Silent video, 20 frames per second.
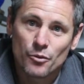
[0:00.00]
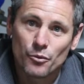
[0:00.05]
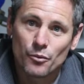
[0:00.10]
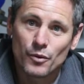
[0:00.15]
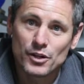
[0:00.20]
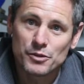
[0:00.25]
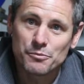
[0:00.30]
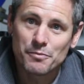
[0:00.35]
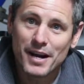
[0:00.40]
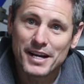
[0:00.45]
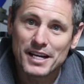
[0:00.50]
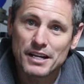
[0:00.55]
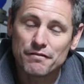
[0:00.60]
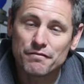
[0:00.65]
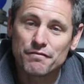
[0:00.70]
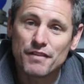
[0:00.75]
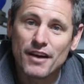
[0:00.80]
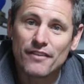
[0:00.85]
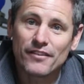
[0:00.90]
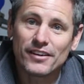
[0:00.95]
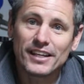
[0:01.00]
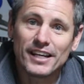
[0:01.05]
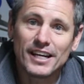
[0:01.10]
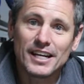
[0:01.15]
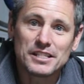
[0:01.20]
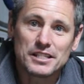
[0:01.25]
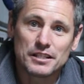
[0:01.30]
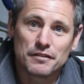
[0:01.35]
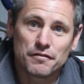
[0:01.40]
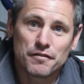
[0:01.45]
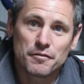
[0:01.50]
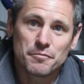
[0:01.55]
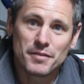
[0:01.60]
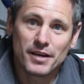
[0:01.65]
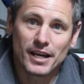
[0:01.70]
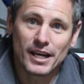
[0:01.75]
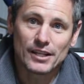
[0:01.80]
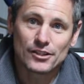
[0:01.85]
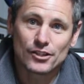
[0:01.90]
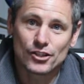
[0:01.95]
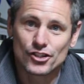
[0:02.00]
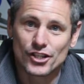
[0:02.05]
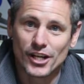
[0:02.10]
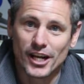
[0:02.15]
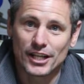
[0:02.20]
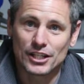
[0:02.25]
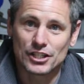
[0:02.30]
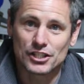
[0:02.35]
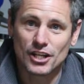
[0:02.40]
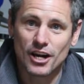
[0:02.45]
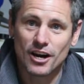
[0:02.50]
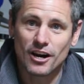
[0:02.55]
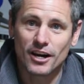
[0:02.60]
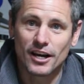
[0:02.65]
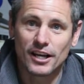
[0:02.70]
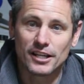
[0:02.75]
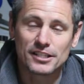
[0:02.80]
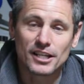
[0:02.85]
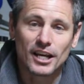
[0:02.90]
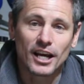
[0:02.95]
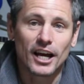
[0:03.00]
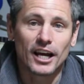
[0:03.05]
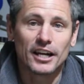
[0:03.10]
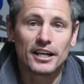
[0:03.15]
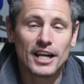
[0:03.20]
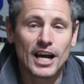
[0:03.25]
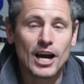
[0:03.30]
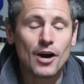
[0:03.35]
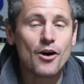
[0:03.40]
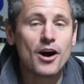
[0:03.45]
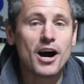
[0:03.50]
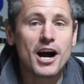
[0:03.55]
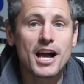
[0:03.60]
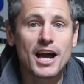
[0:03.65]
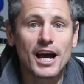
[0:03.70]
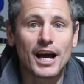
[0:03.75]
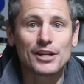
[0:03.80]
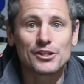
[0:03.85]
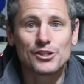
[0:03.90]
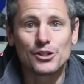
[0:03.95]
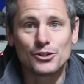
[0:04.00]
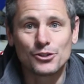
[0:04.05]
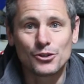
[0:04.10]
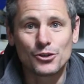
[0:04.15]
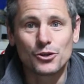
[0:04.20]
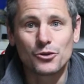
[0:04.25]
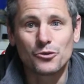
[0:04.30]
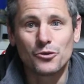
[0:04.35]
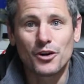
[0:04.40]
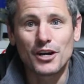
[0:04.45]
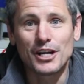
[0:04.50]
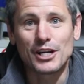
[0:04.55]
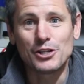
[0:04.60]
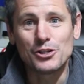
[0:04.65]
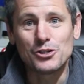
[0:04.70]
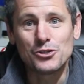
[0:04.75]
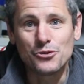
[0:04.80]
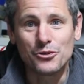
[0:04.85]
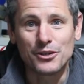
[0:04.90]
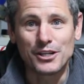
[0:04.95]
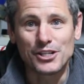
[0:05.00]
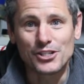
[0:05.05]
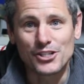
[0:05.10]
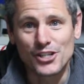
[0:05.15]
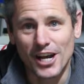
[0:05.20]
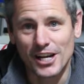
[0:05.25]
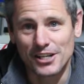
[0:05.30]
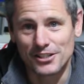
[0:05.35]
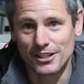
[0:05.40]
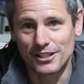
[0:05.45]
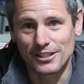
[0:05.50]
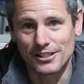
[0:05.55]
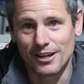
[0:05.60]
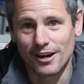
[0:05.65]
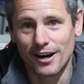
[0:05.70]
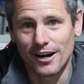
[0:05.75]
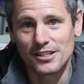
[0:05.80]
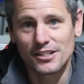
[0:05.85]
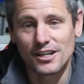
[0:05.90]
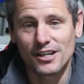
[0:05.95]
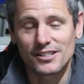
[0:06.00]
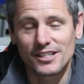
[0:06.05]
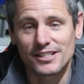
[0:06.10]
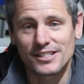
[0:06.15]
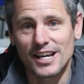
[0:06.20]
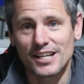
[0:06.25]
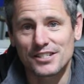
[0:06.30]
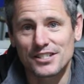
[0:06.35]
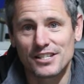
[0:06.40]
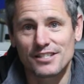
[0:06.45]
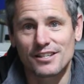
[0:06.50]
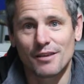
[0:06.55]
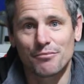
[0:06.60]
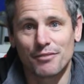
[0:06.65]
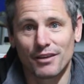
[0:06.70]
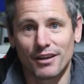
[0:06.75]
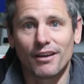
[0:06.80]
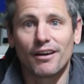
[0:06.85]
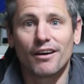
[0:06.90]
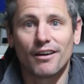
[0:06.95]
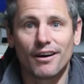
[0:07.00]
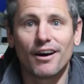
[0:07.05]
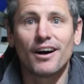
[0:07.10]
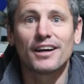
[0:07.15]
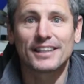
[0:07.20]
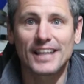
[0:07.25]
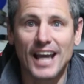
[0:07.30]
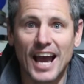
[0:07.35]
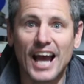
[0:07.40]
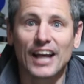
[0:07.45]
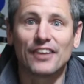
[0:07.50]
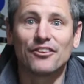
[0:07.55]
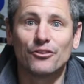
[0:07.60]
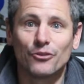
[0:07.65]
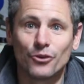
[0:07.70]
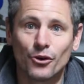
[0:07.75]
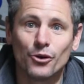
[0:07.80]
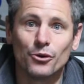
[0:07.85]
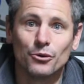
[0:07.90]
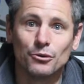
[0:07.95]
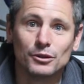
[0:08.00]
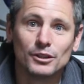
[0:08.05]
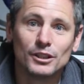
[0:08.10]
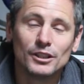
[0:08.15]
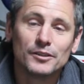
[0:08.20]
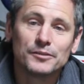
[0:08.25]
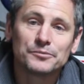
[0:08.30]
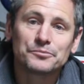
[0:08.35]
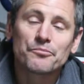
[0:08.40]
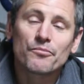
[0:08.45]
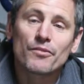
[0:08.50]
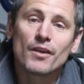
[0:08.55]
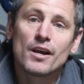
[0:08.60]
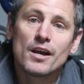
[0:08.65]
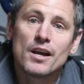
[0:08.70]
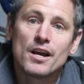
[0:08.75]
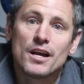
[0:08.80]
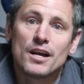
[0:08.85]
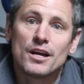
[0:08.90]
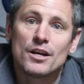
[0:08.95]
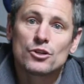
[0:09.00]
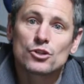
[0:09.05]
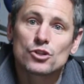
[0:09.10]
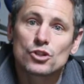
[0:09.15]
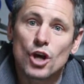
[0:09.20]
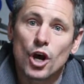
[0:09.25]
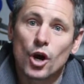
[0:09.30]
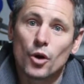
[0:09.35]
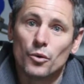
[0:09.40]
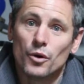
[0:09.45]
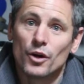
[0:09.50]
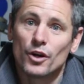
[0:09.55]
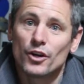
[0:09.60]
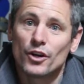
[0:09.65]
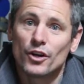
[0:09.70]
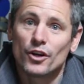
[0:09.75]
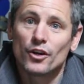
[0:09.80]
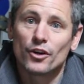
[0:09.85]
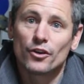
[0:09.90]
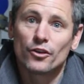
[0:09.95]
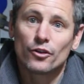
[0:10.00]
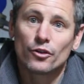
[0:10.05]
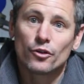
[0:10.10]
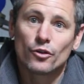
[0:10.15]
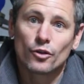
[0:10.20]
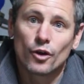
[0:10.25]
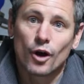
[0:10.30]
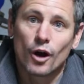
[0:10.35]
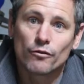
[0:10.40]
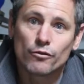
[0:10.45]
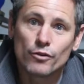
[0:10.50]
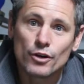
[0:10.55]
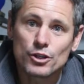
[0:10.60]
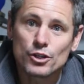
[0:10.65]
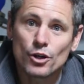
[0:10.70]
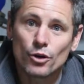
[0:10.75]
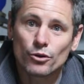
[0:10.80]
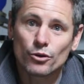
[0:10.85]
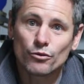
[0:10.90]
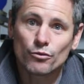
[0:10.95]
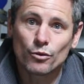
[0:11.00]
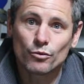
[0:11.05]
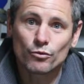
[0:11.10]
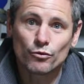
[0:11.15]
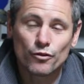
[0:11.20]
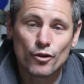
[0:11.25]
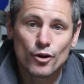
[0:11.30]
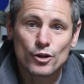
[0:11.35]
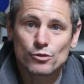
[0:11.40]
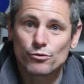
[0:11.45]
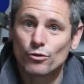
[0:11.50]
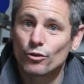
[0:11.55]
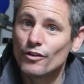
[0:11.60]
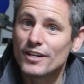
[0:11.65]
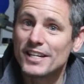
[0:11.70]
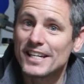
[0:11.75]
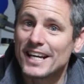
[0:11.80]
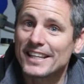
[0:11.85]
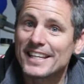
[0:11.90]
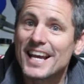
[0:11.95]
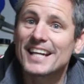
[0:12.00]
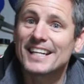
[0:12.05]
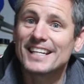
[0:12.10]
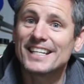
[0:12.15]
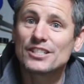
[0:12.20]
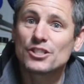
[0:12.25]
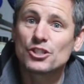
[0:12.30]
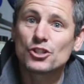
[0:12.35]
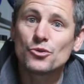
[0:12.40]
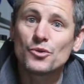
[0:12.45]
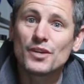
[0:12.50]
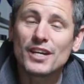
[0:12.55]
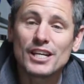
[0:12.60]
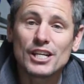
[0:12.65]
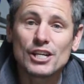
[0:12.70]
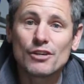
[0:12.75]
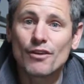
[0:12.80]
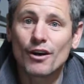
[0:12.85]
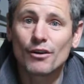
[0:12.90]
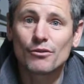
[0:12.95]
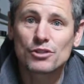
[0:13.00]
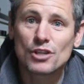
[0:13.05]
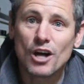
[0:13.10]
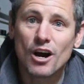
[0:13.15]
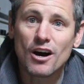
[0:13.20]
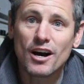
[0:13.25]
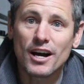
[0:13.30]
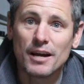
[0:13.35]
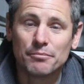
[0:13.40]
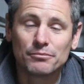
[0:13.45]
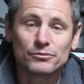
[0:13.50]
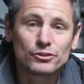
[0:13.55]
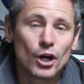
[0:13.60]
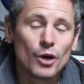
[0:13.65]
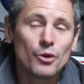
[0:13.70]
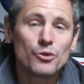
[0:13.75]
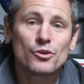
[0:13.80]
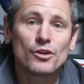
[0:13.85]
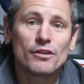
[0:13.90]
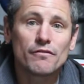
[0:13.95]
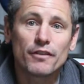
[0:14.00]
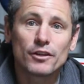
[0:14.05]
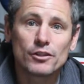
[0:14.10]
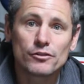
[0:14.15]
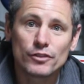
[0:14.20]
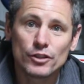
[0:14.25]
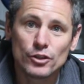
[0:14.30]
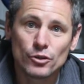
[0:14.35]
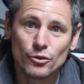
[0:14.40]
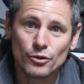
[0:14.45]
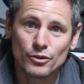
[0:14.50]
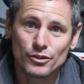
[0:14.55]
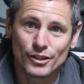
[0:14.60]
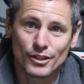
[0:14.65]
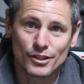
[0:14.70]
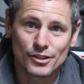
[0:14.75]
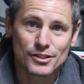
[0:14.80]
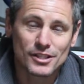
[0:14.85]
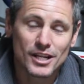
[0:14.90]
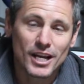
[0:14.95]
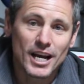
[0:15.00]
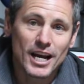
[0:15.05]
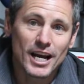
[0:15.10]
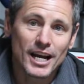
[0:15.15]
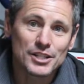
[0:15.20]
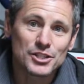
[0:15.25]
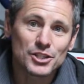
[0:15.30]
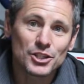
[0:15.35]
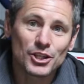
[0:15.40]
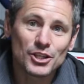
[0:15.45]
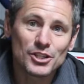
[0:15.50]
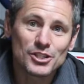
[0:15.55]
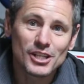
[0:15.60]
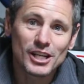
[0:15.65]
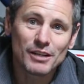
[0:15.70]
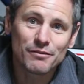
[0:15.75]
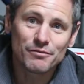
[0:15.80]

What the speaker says: which made it very easy for me to change tyres. And now I actually do quite enjoy changing tyres because it's actually something I can do. So, I've already told the first one already, and that is do it in your own time. Don't do it in front of an audience. As you can see